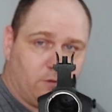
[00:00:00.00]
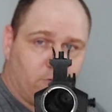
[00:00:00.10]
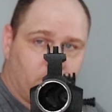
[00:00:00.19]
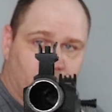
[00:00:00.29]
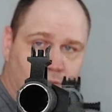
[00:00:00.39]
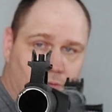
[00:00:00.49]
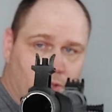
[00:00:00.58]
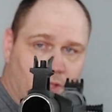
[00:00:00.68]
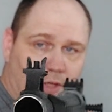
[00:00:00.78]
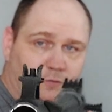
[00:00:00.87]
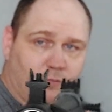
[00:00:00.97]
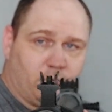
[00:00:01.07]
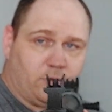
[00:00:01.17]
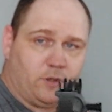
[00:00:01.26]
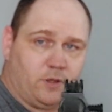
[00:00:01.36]
So that's
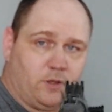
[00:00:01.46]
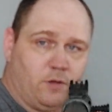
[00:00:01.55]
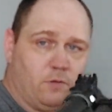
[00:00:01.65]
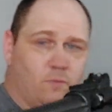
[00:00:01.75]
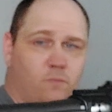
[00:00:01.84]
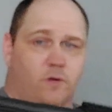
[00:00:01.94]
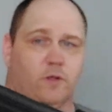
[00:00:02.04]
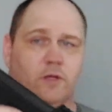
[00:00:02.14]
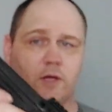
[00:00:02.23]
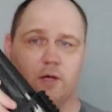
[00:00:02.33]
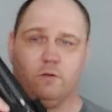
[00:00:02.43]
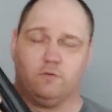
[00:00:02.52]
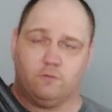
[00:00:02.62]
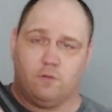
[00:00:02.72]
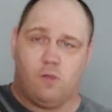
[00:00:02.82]
really, really
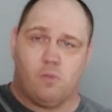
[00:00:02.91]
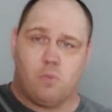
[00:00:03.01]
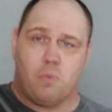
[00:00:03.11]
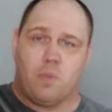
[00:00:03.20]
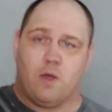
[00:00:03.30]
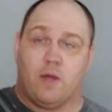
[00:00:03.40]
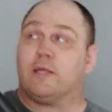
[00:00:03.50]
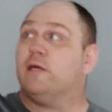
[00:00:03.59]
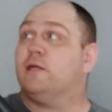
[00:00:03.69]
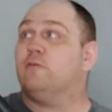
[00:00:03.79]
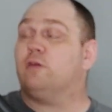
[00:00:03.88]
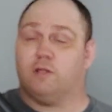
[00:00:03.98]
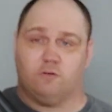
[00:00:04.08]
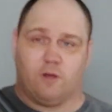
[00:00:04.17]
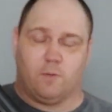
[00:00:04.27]
nice. I can
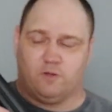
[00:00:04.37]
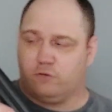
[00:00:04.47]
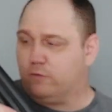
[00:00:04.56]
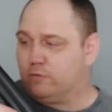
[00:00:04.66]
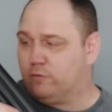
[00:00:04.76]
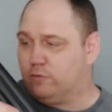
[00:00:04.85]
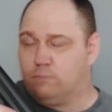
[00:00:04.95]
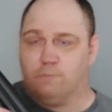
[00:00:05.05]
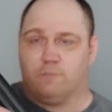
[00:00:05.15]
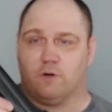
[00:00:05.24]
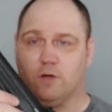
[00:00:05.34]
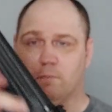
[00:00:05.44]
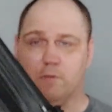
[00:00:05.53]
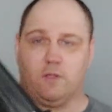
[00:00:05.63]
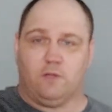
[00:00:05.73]
change out my choke tube
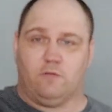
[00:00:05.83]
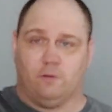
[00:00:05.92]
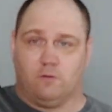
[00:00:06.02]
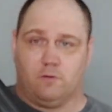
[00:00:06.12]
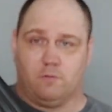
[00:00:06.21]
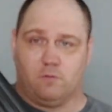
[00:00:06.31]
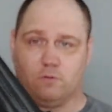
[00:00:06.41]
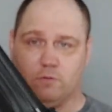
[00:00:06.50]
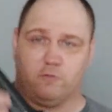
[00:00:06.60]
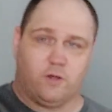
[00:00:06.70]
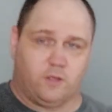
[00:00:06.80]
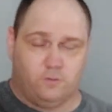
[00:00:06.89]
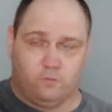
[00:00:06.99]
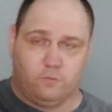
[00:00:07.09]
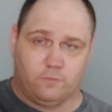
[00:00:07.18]
from the cylinder bore, which I
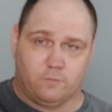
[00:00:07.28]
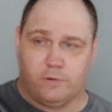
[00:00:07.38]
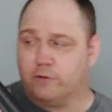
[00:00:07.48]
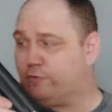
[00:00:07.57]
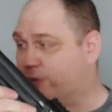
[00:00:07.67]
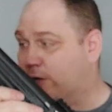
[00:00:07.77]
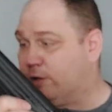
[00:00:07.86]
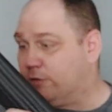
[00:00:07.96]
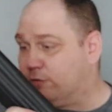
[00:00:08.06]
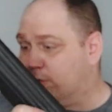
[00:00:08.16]
use for buckshot and